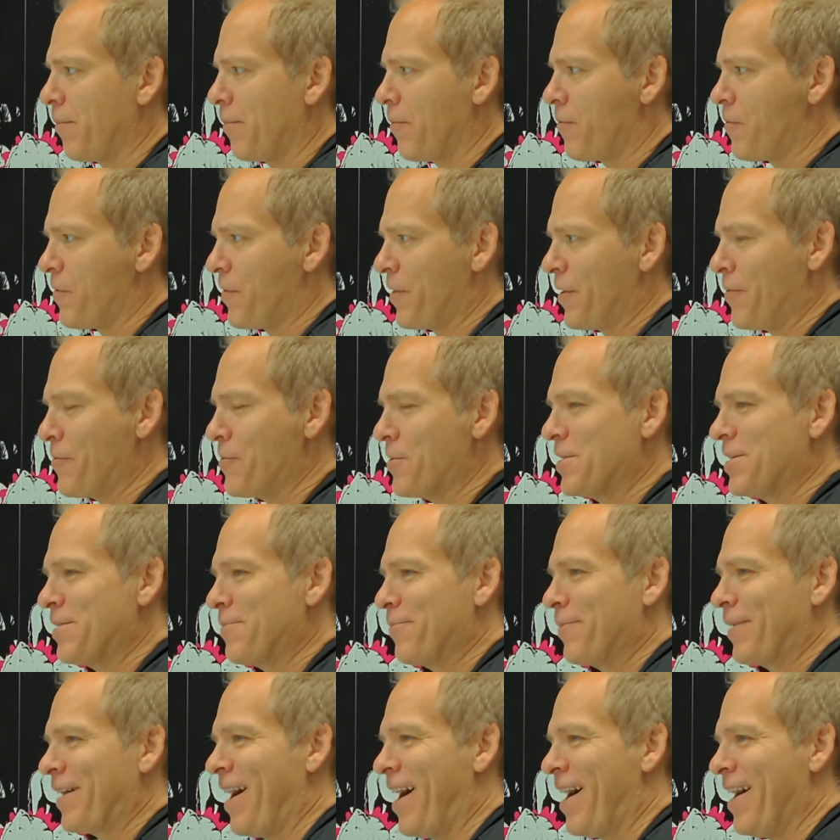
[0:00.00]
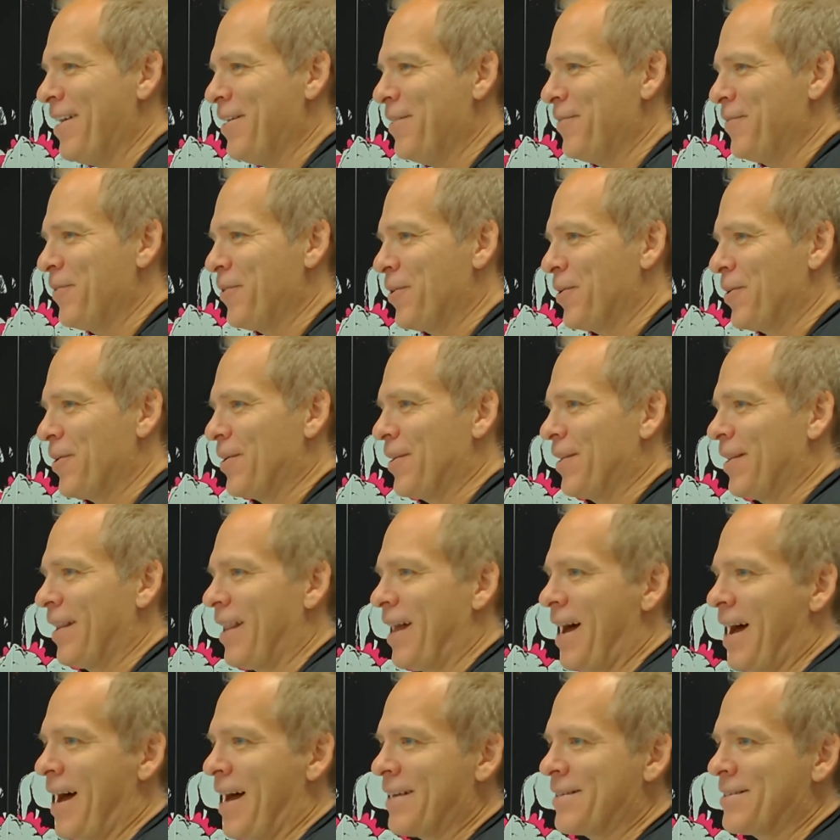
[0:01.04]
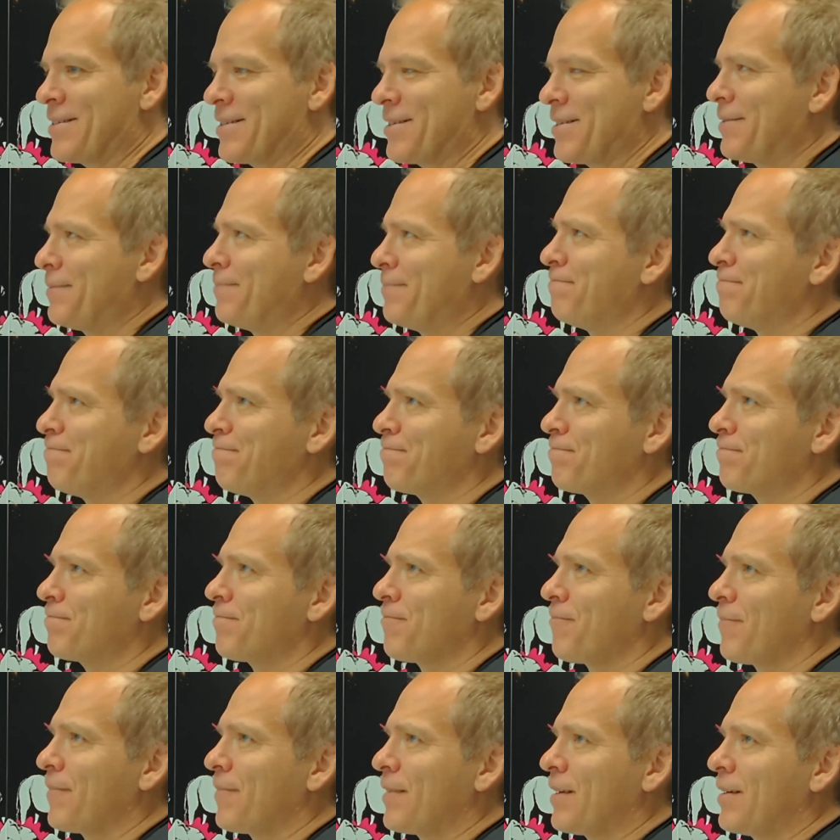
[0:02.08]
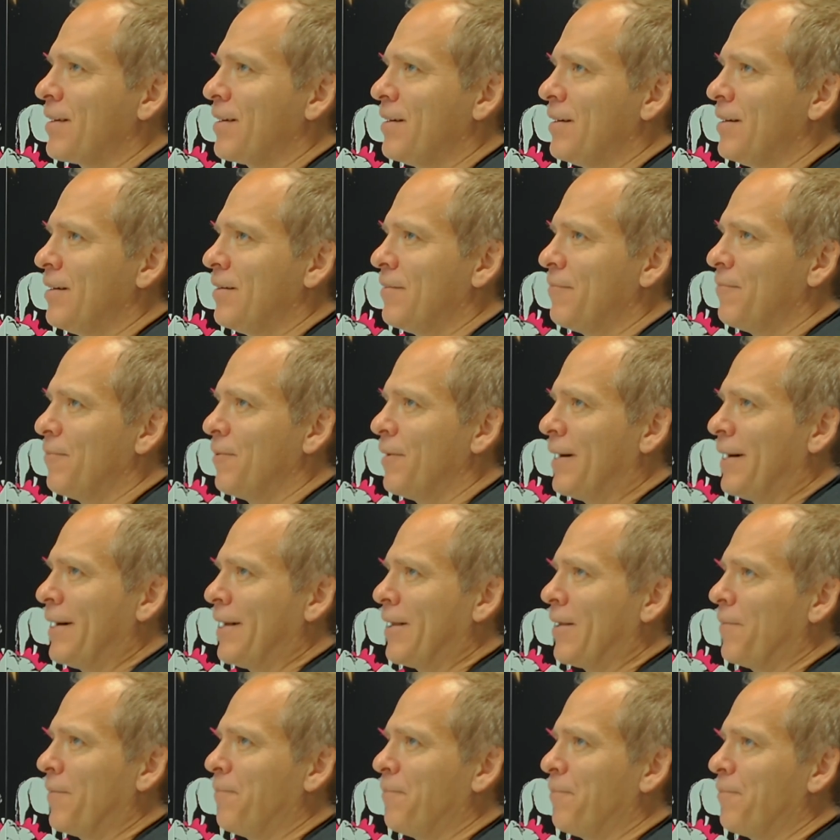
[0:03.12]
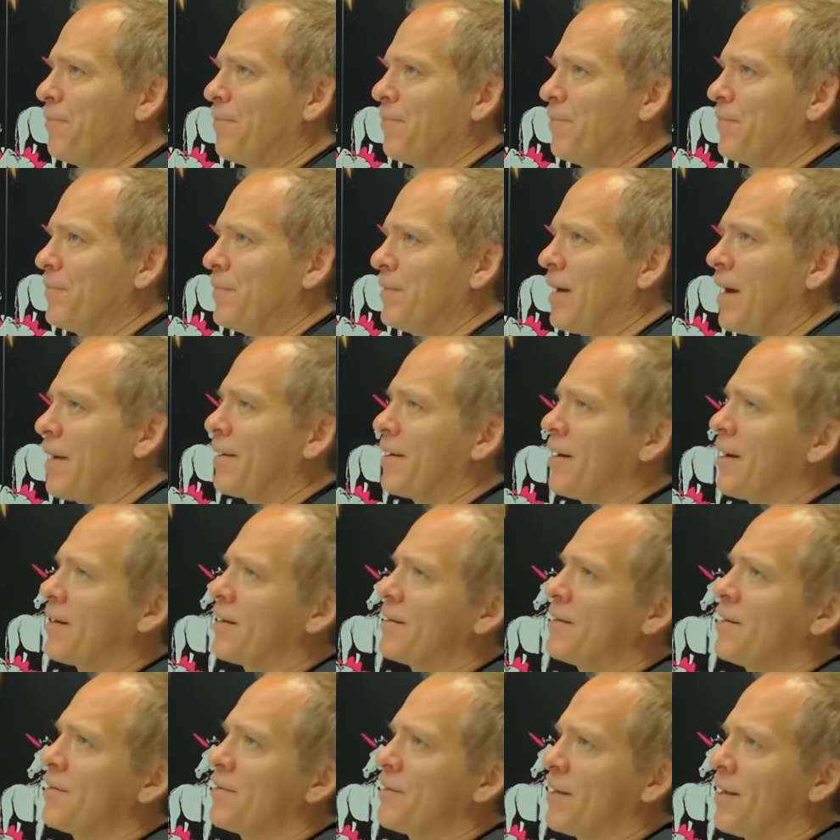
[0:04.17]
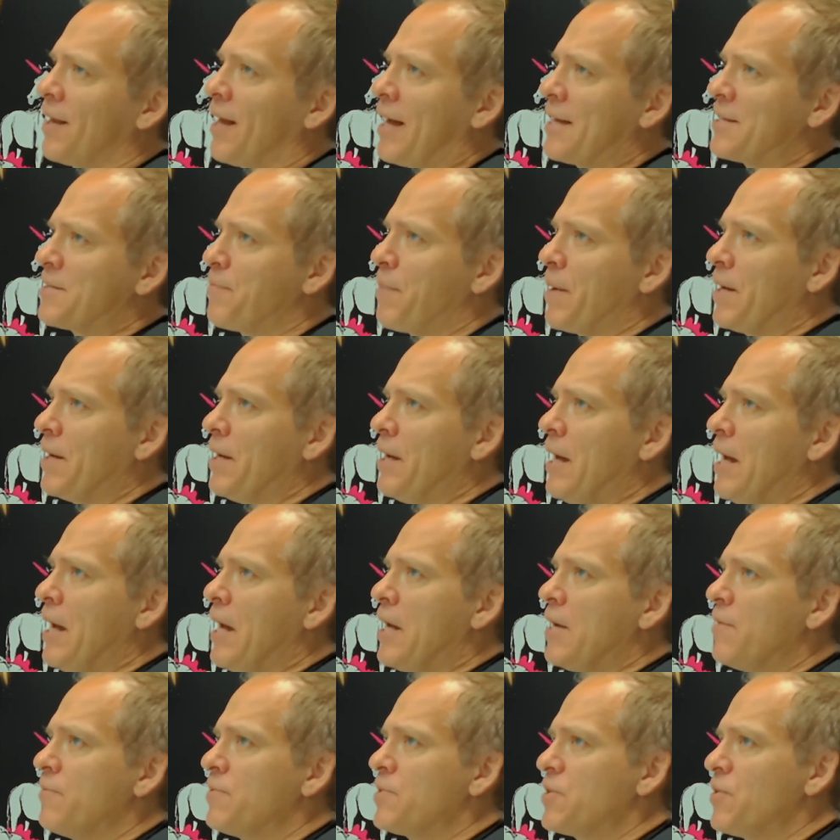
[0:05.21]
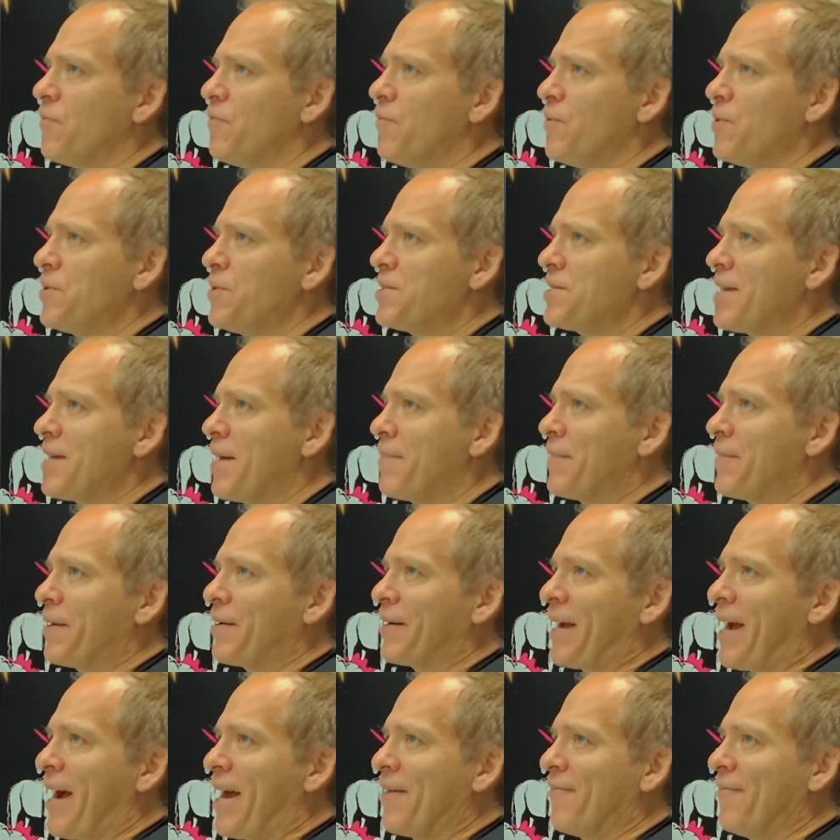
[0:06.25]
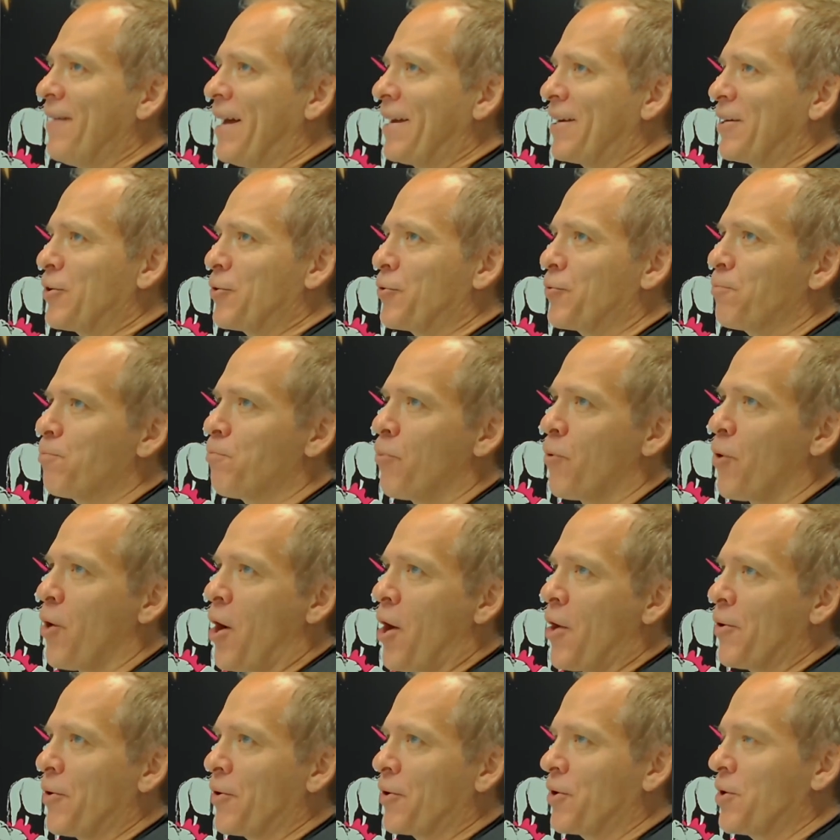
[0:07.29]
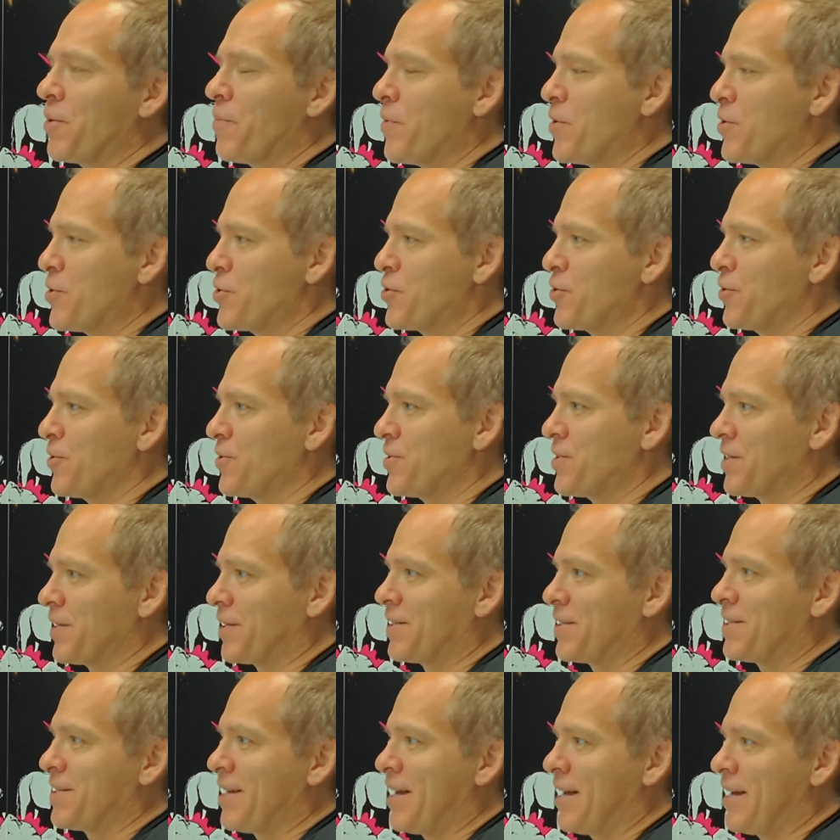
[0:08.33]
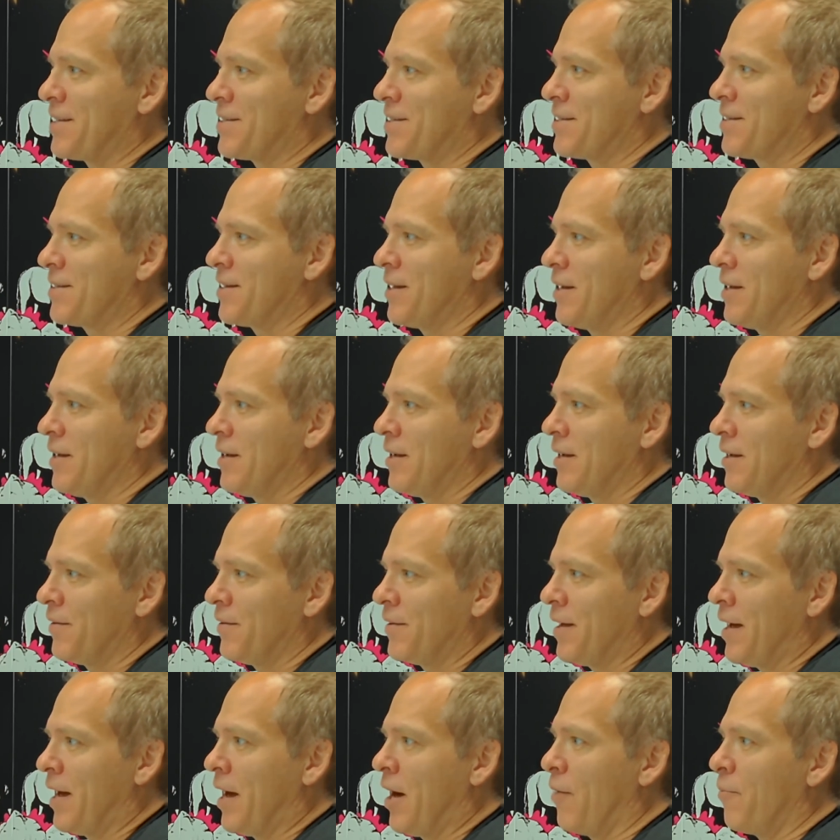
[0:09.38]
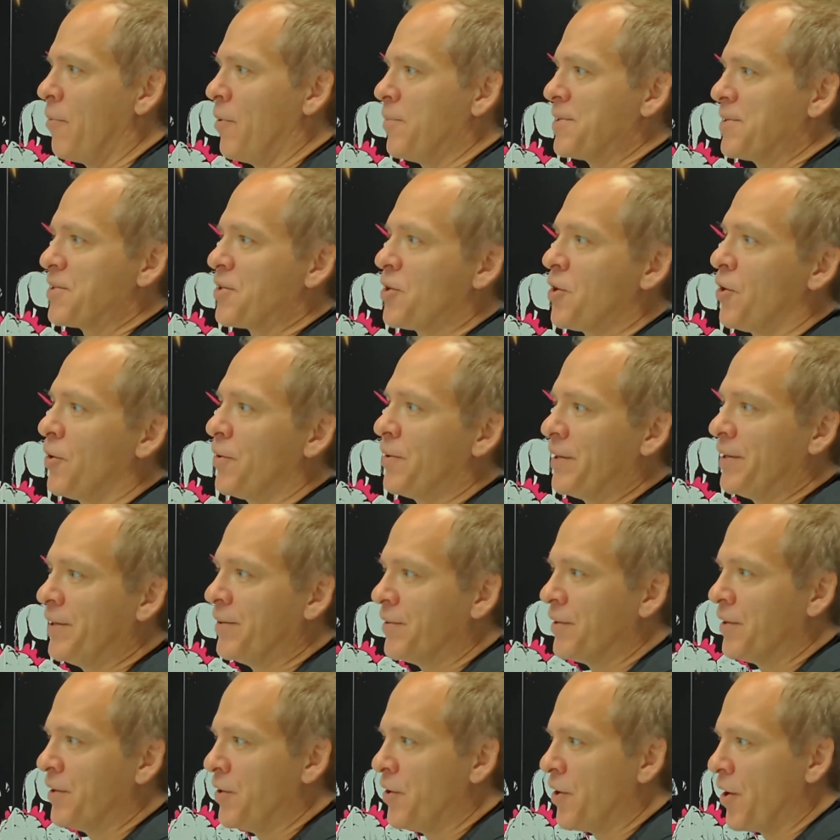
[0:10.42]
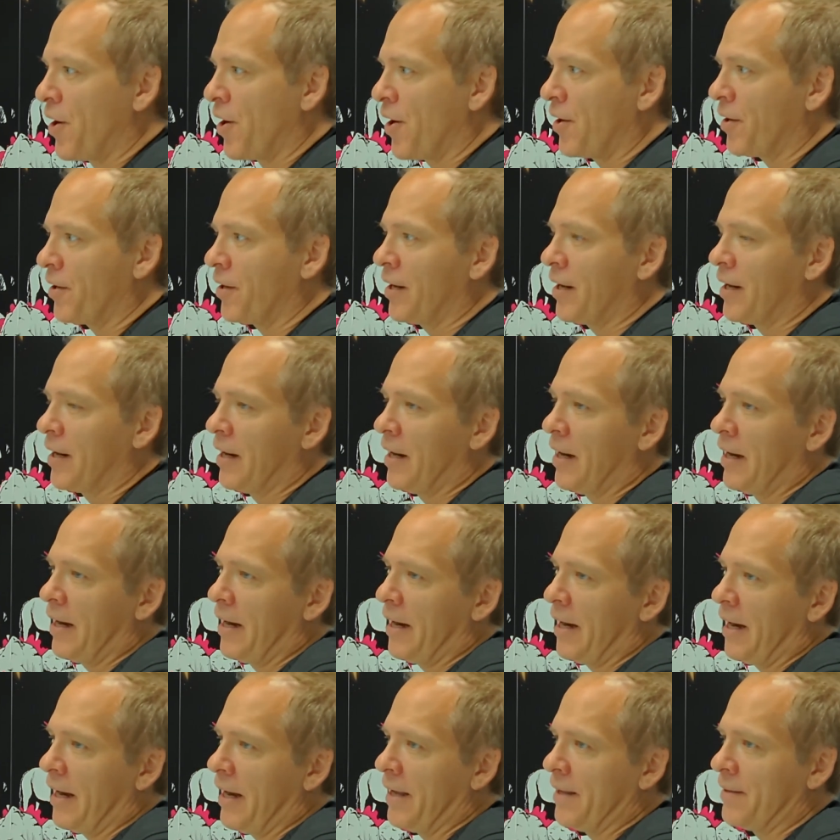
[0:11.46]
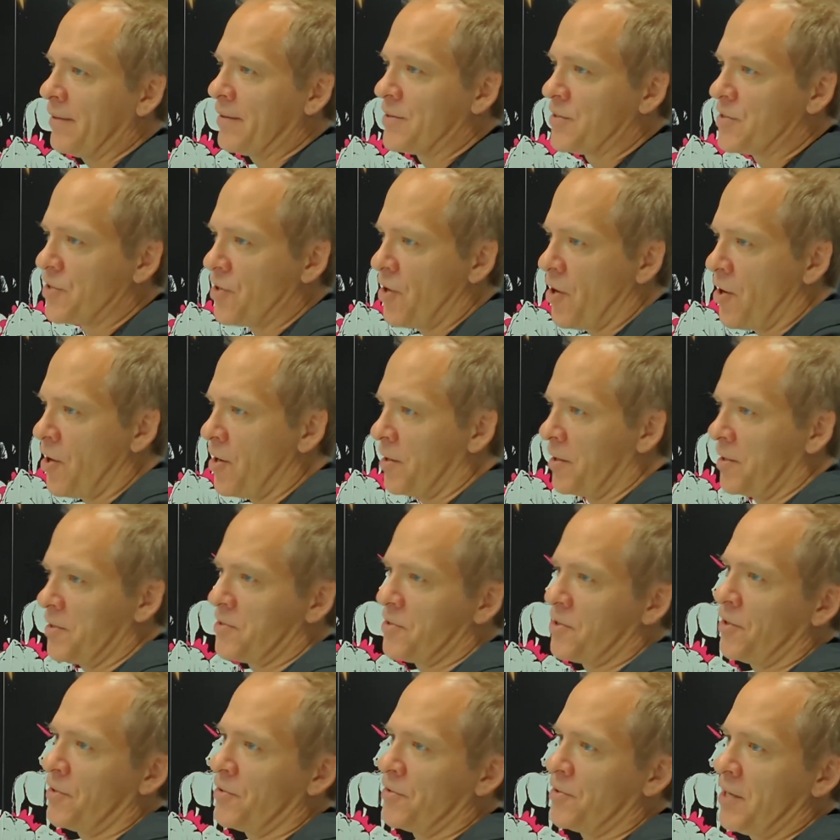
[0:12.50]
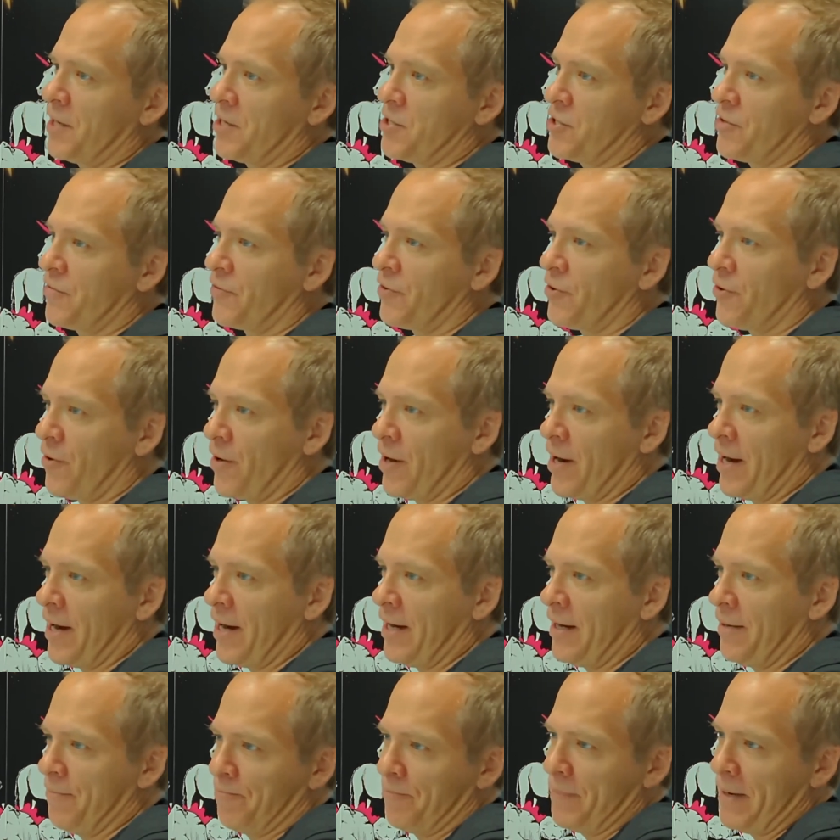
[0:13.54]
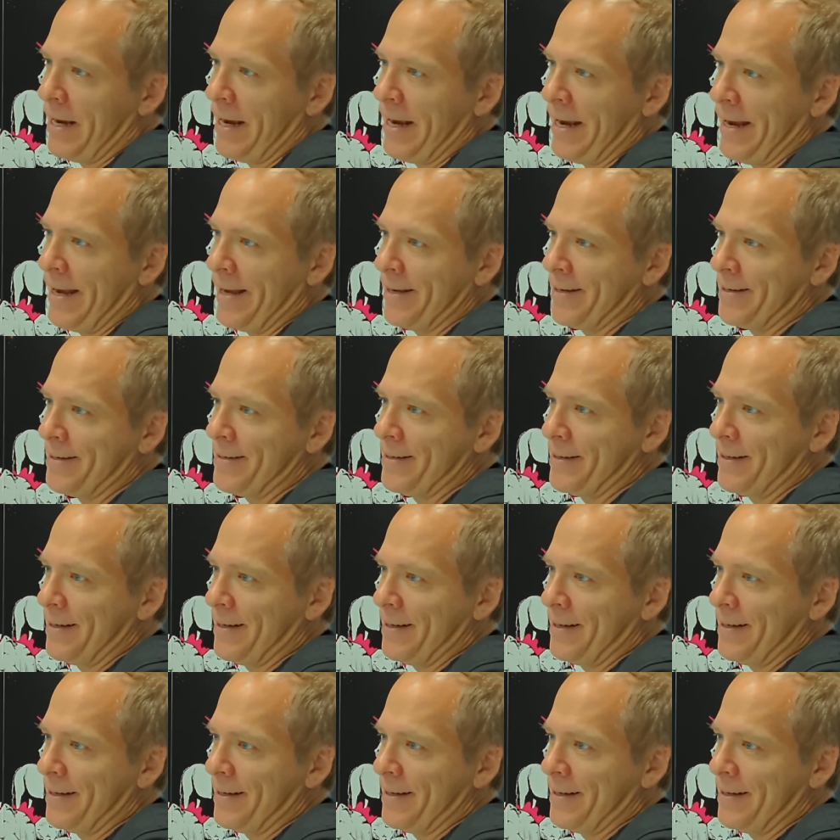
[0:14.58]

There was kind of their last, well, not the last, but it was the first time they kind of had broader commercial success. The album is called In the Dark, and the song is called Touch of Grey. And